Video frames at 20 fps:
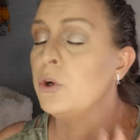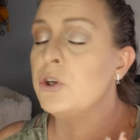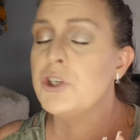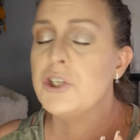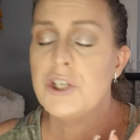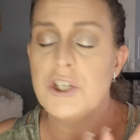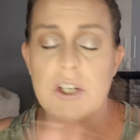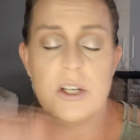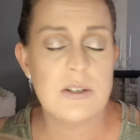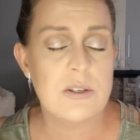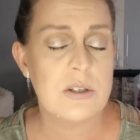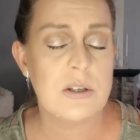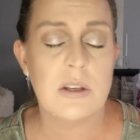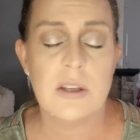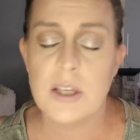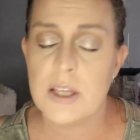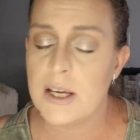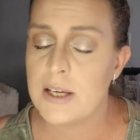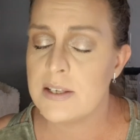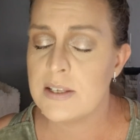Just
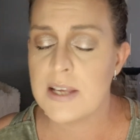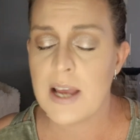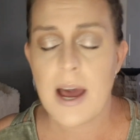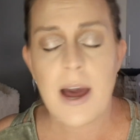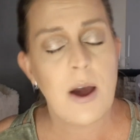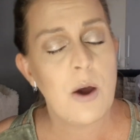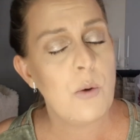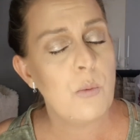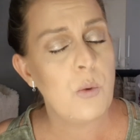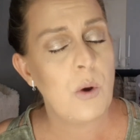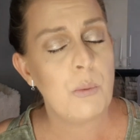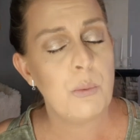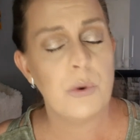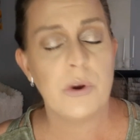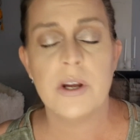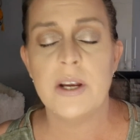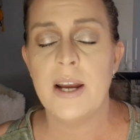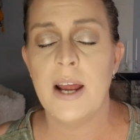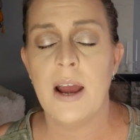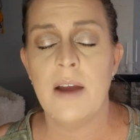that's how what we're
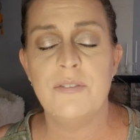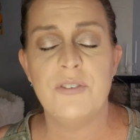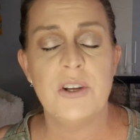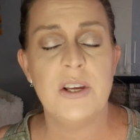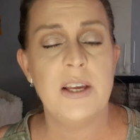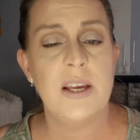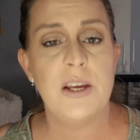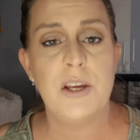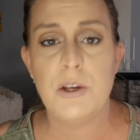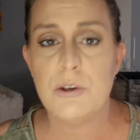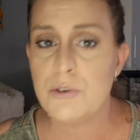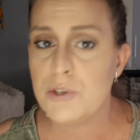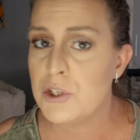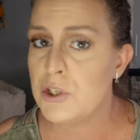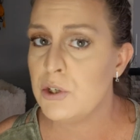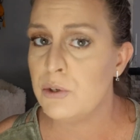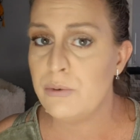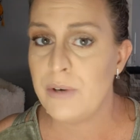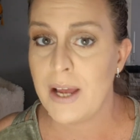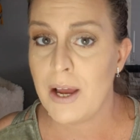gonna have to get
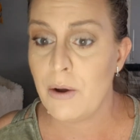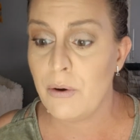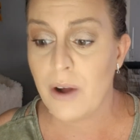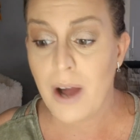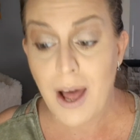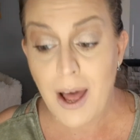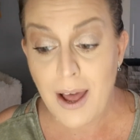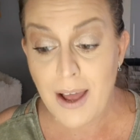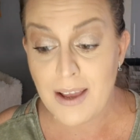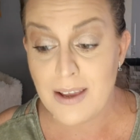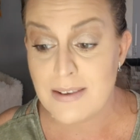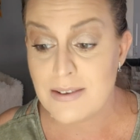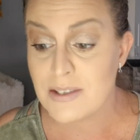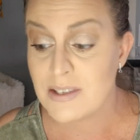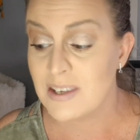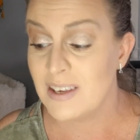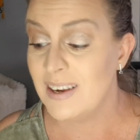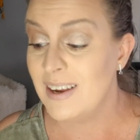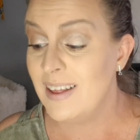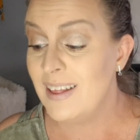used to now,
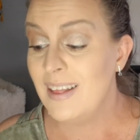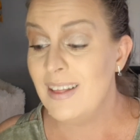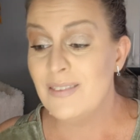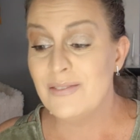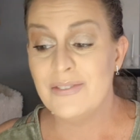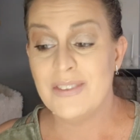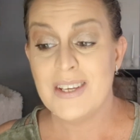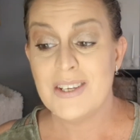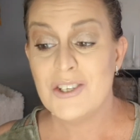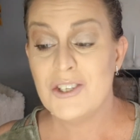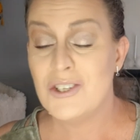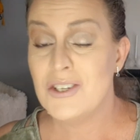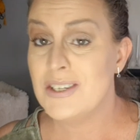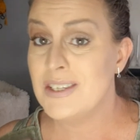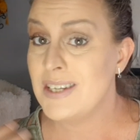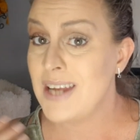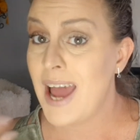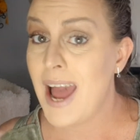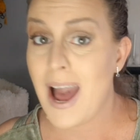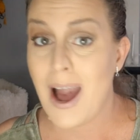guys. That's
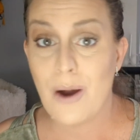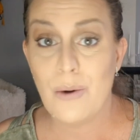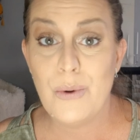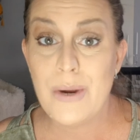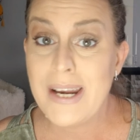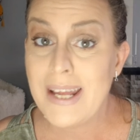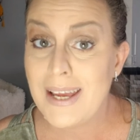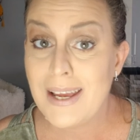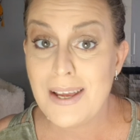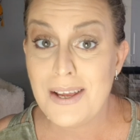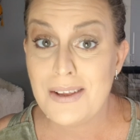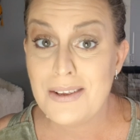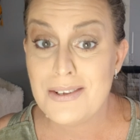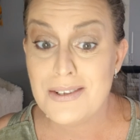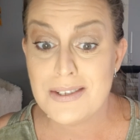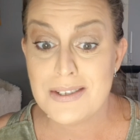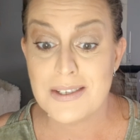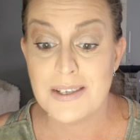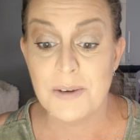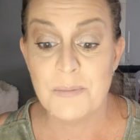just how it
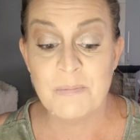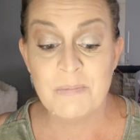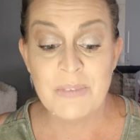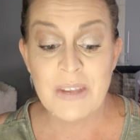is.